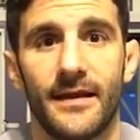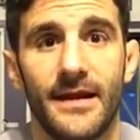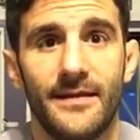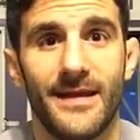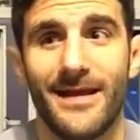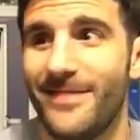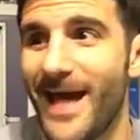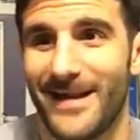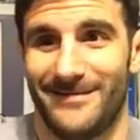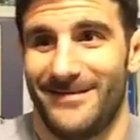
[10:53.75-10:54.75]
in in
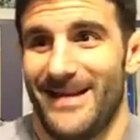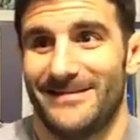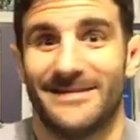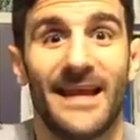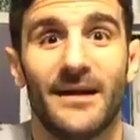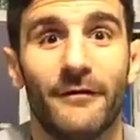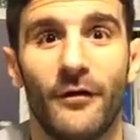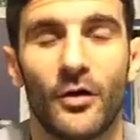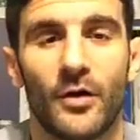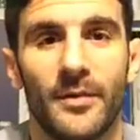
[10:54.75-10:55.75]
that that state of
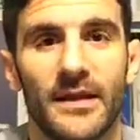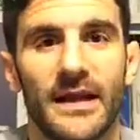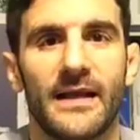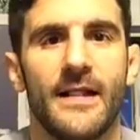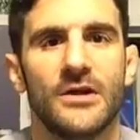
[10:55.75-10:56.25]
vulnerability.